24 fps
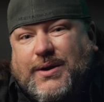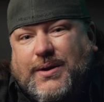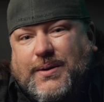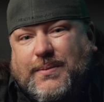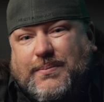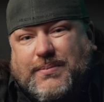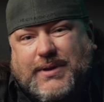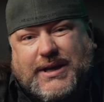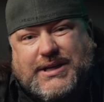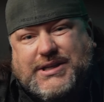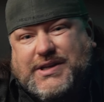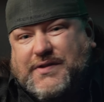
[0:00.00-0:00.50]

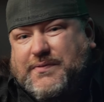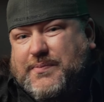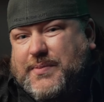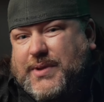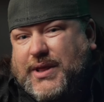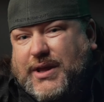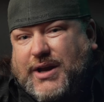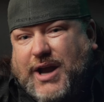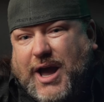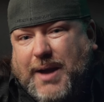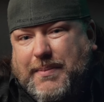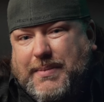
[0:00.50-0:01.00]
please leave them in
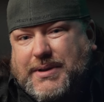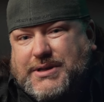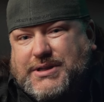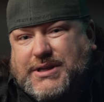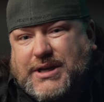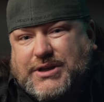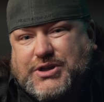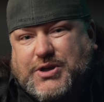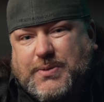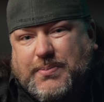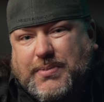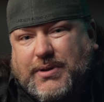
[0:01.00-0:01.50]
the comment
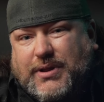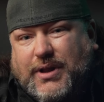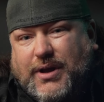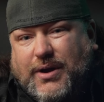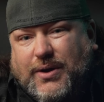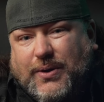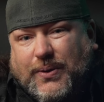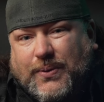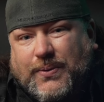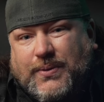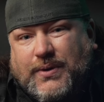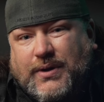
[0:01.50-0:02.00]
section
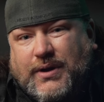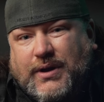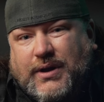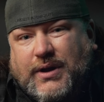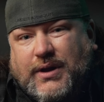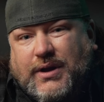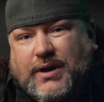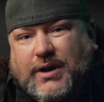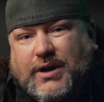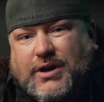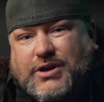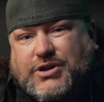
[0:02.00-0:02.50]
below
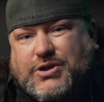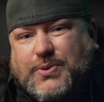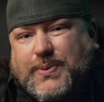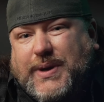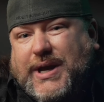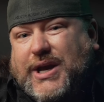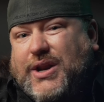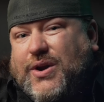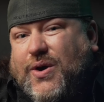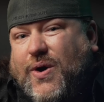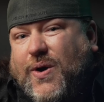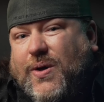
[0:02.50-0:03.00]
so we
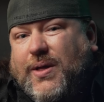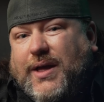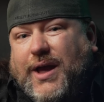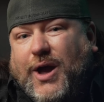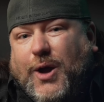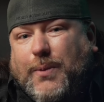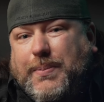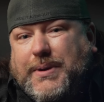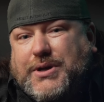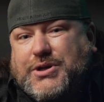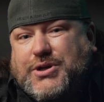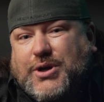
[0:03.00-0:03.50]
can all
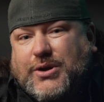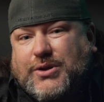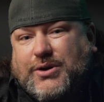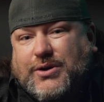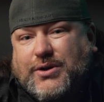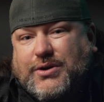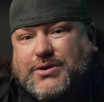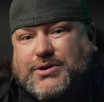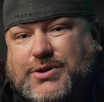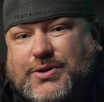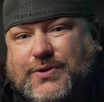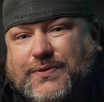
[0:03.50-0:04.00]
help each
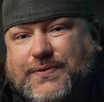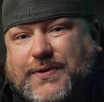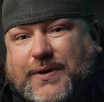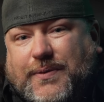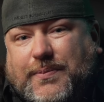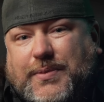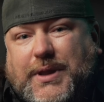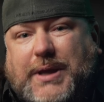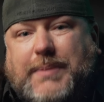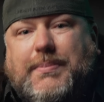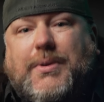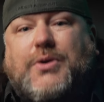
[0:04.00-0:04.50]
other to
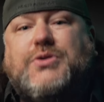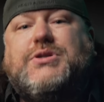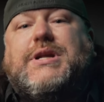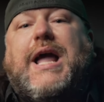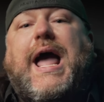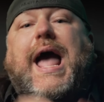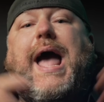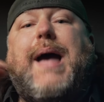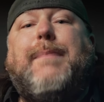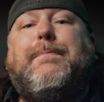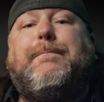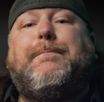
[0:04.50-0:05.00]
film the most
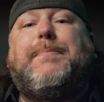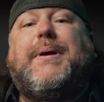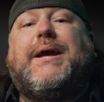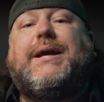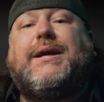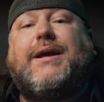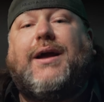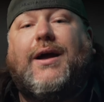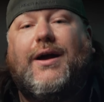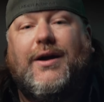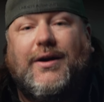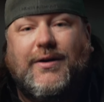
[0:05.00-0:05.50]

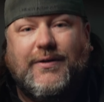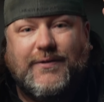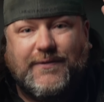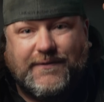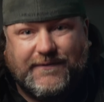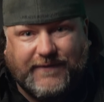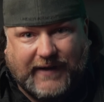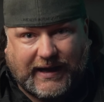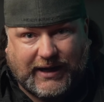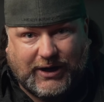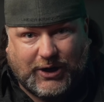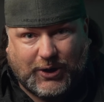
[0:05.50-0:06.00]
epic of
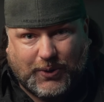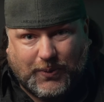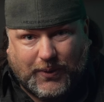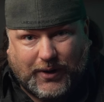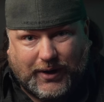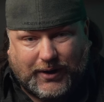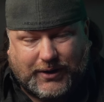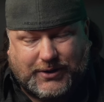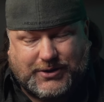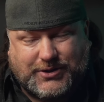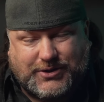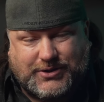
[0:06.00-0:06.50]

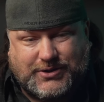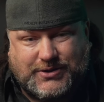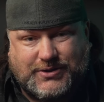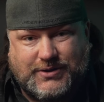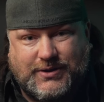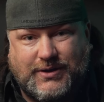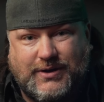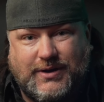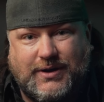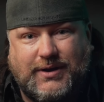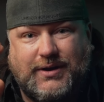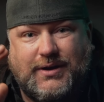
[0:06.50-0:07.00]
fireworks.
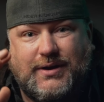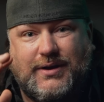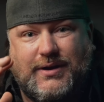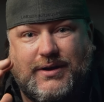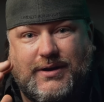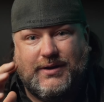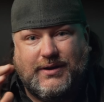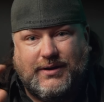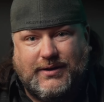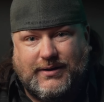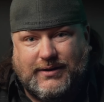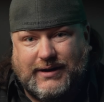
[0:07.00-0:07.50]

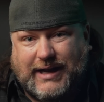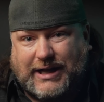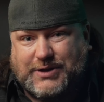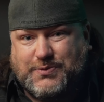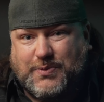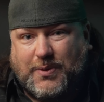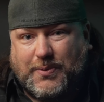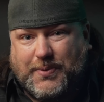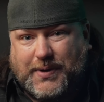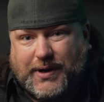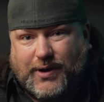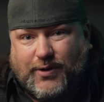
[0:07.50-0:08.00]
That's
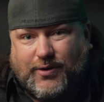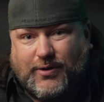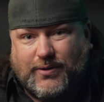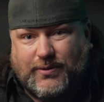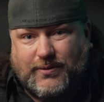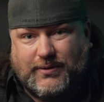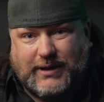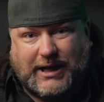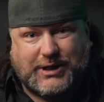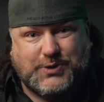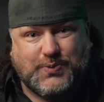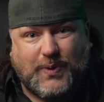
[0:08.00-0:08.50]

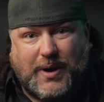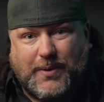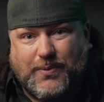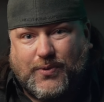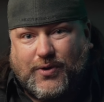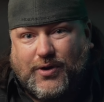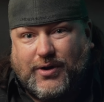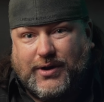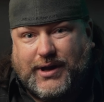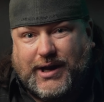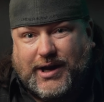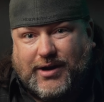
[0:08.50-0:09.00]
why
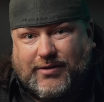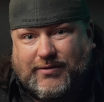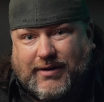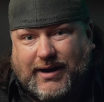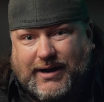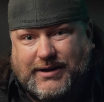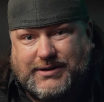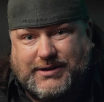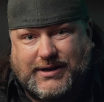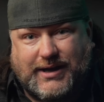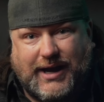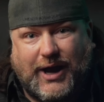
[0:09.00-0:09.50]
we're all here,
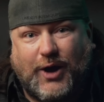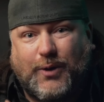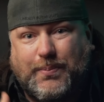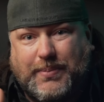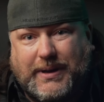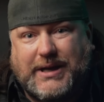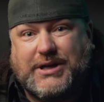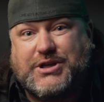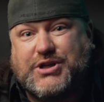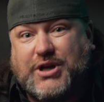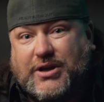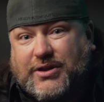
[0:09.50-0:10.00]
right? To help
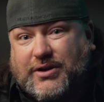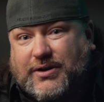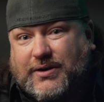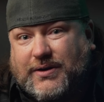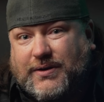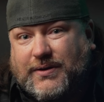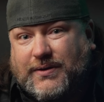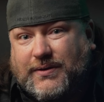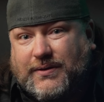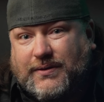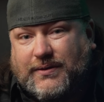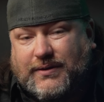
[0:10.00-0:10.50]
each other.
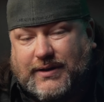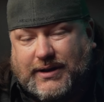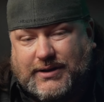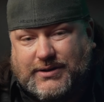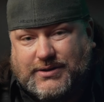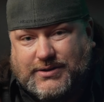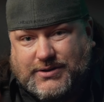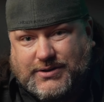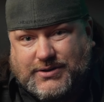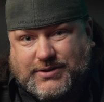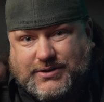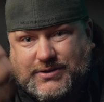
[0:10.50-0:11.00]

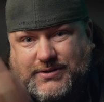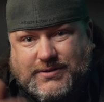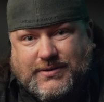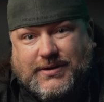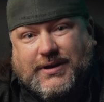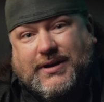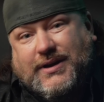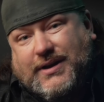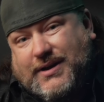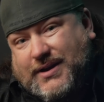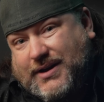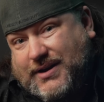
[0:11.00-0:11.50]
Let's
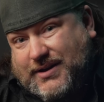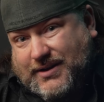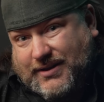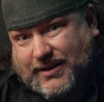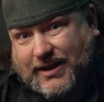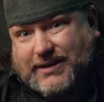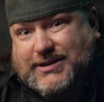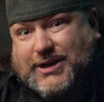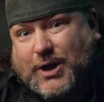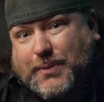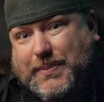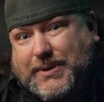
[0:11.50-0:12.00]

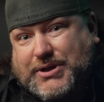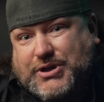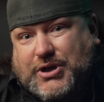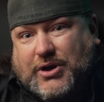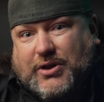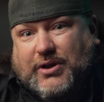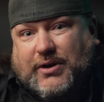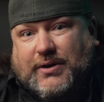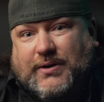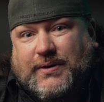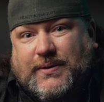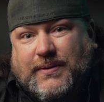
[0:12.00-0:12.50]
help each
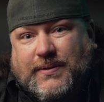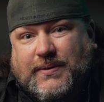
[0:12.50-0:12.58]
other.